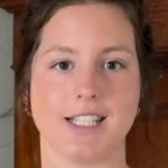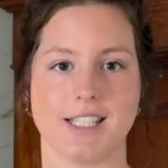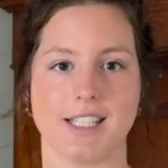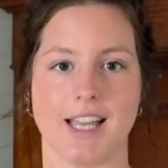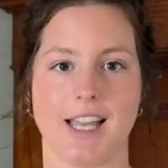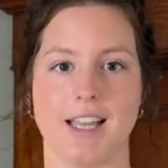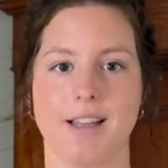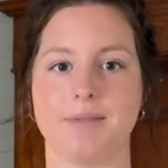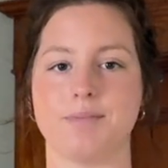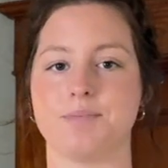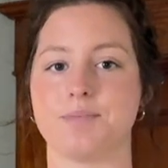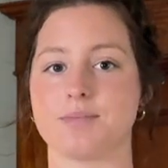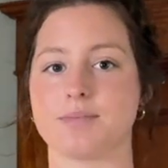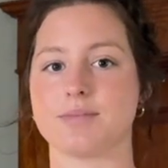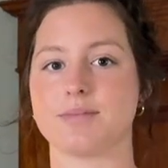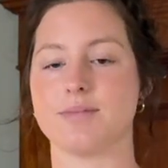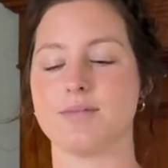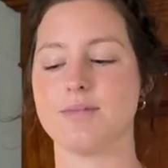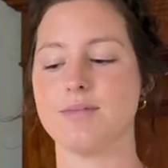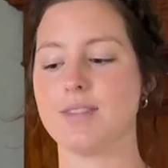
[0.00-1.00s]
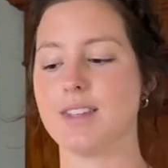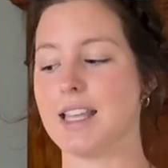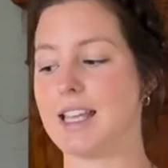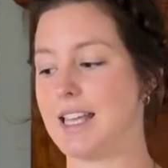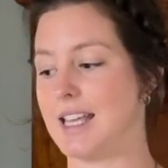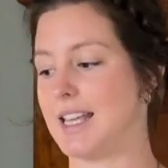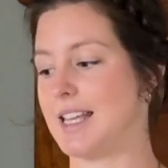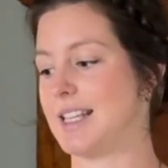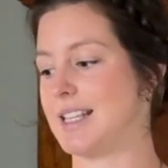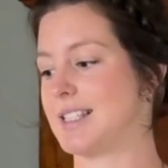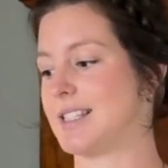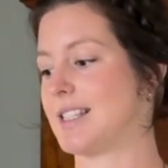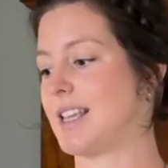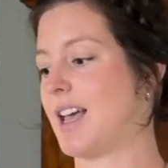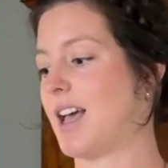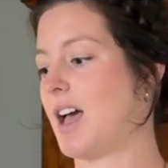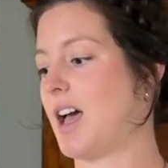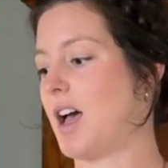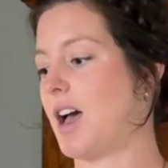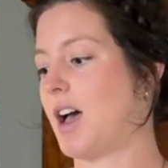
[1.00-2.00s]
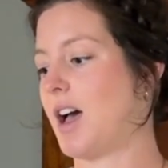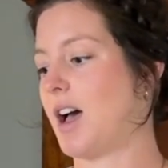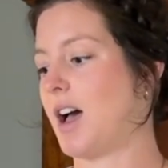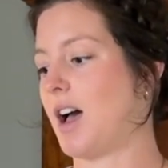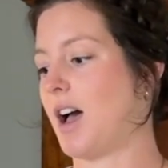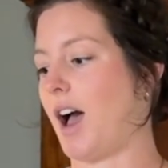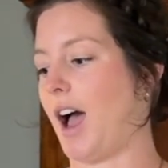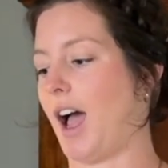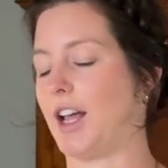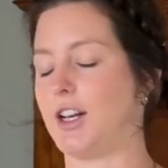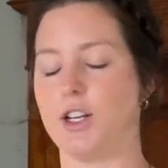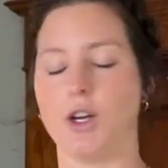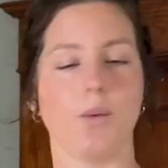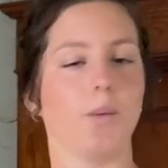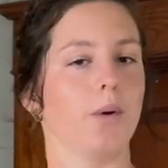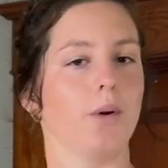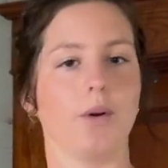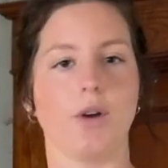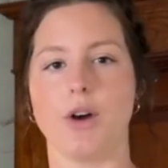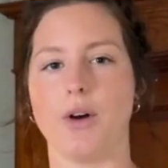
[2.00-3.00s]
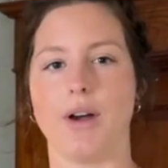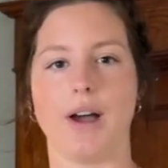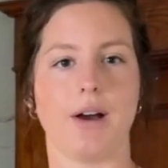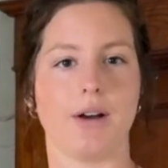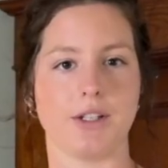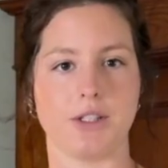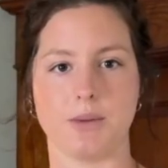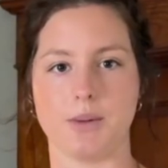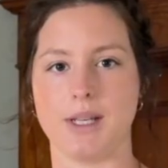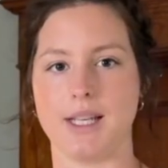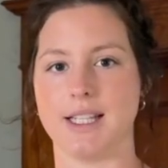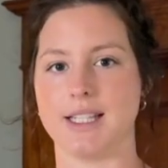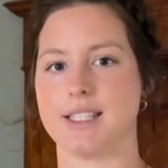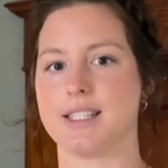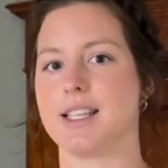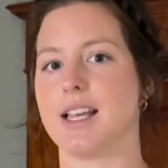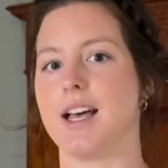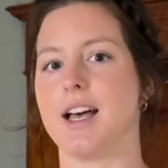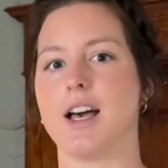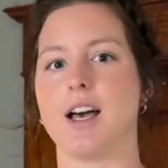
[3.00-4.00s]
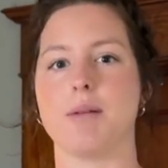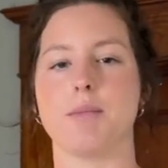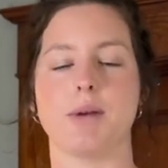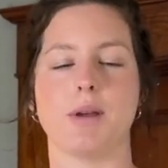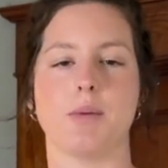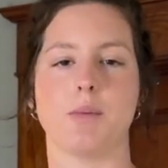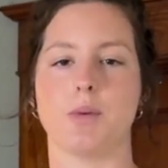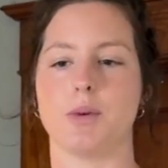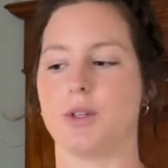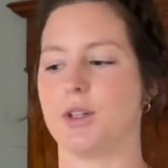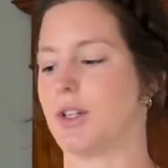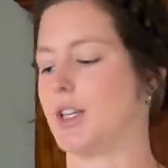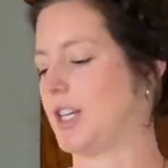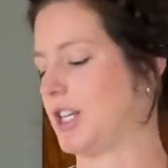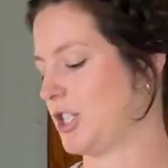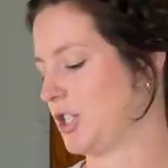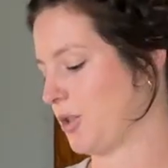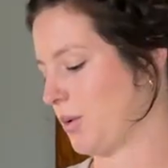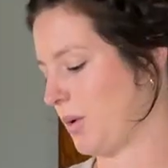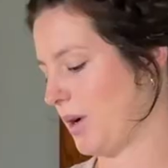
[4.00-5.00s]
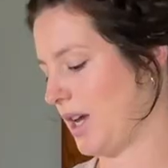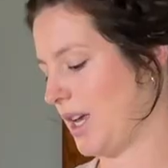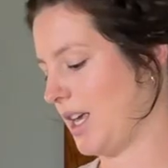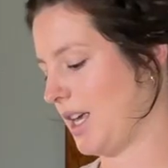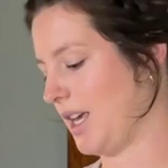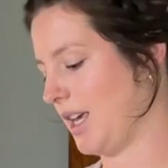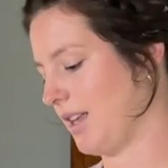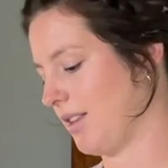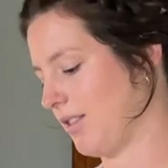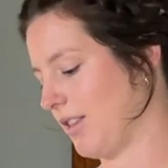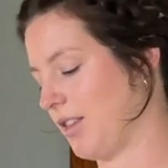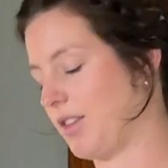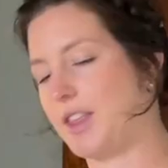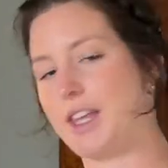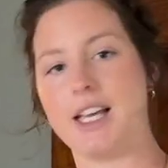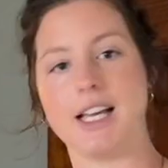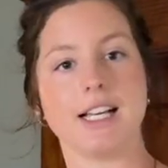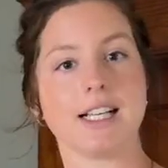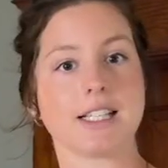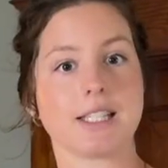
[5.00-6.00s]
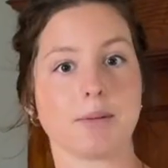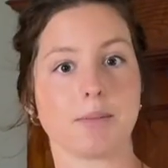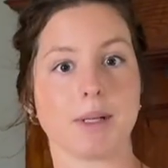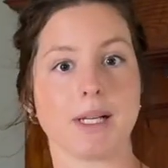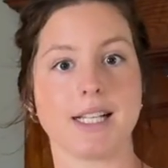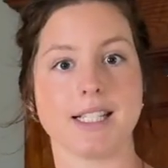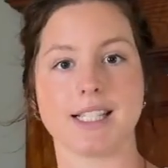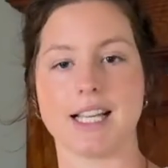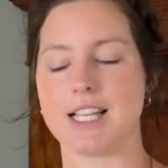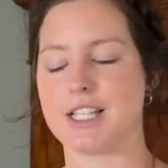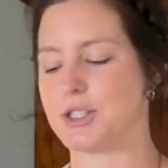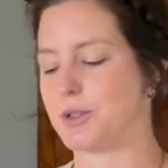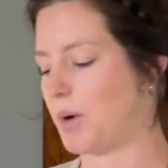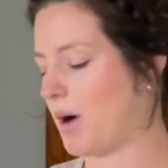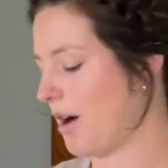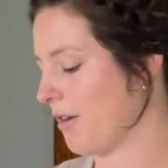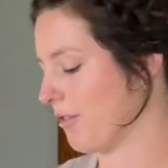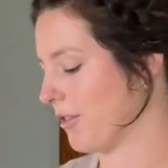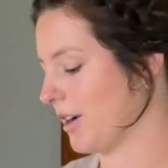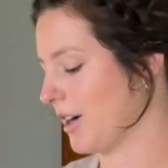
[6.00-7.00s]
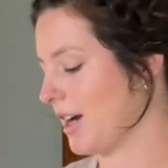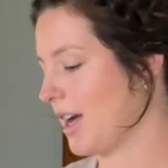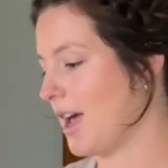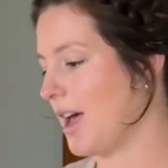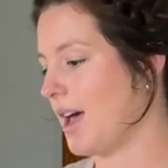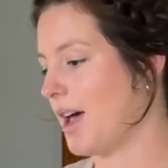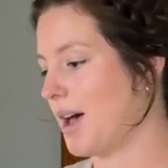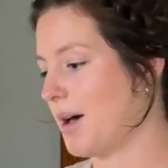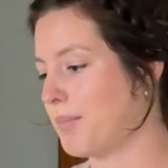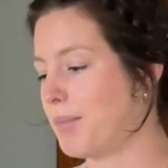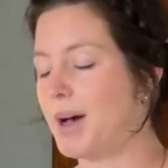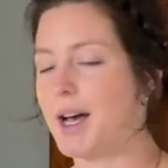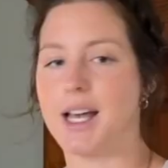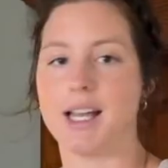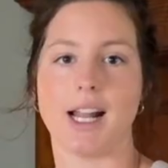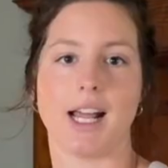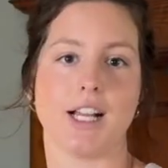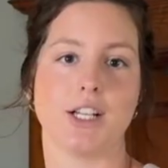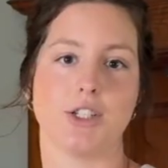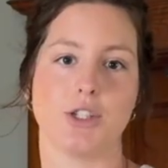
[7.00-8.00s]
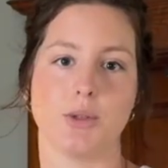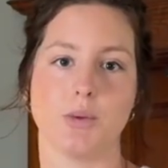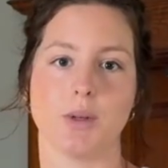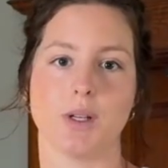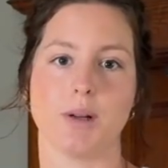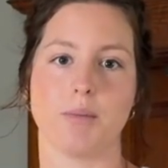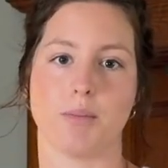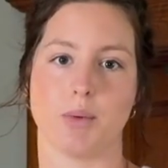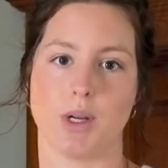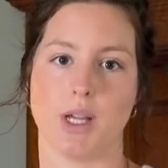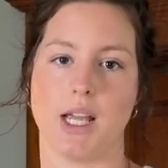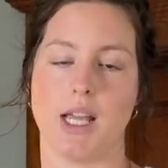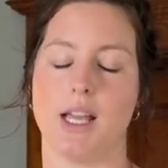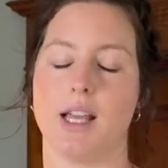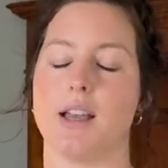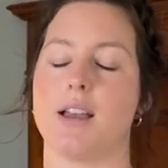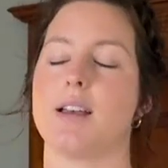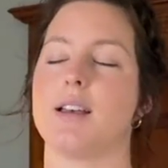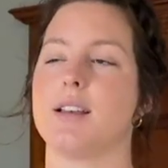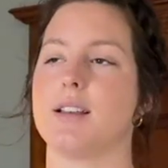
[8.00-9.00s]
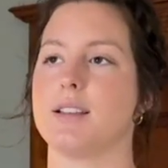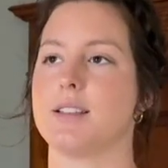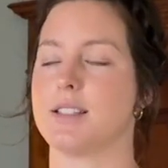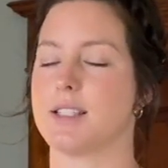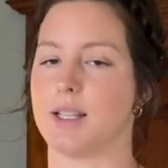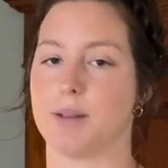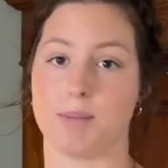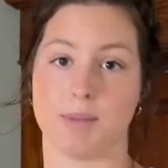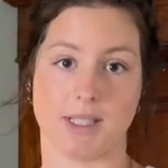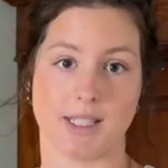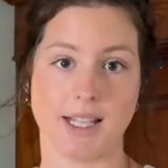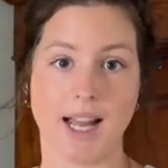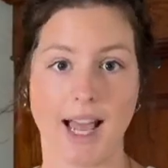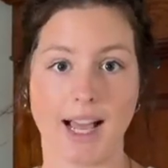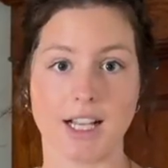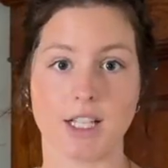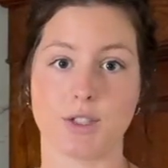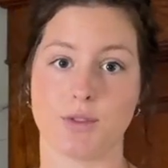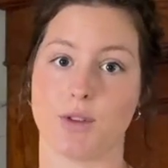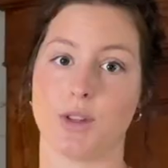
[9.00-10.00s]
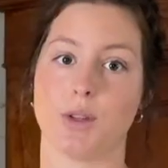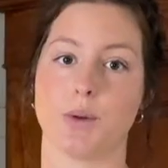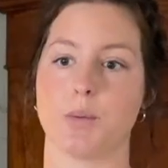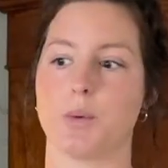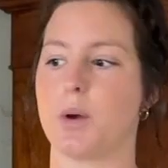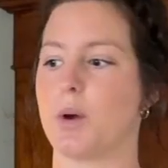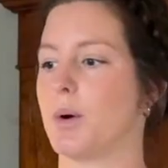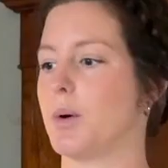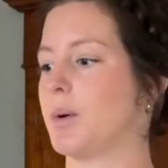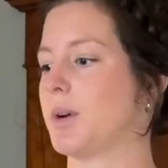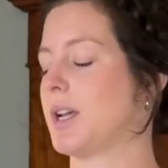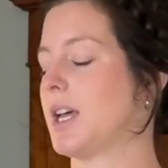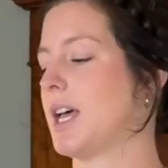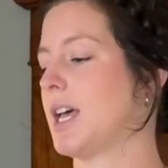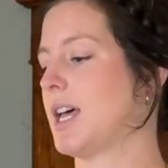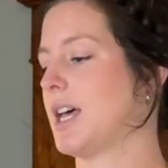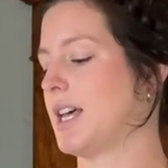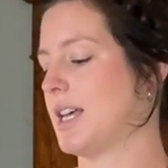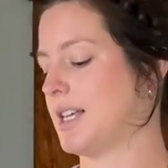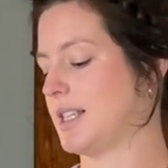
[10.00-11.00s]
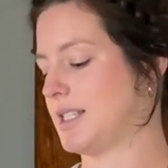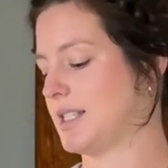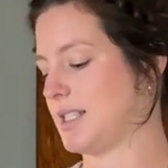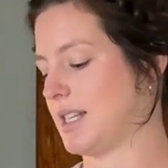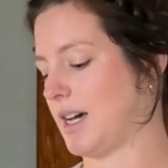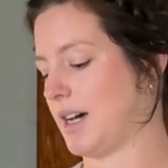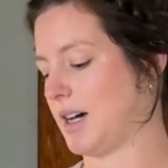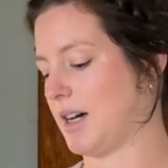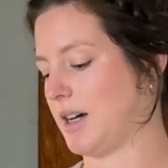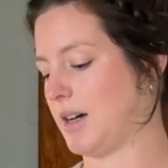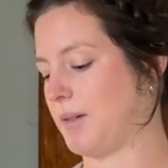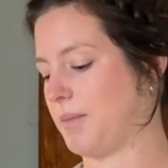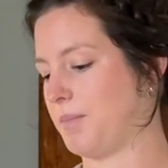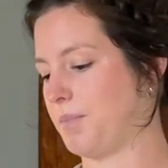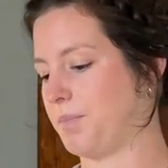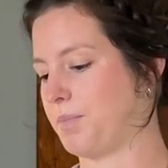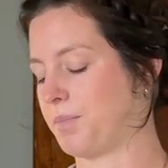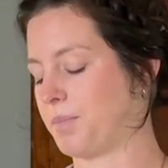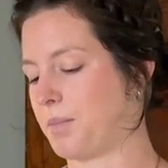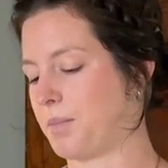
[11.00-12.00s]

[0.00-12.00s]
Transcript: say is I know we'll go out to eat some and we'll enjoy things the place has to offer, but I do want to bring some snacks for the road, some